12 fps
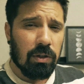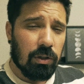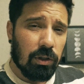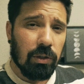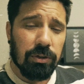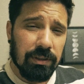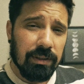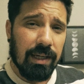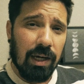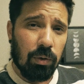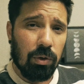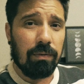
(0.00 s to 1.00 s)
Close
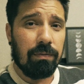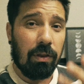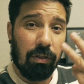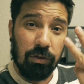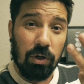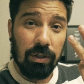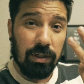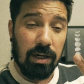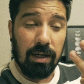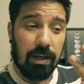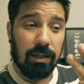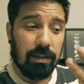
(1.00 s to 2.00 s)
encounter of the third
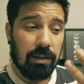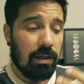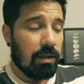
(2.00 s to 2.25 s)
kind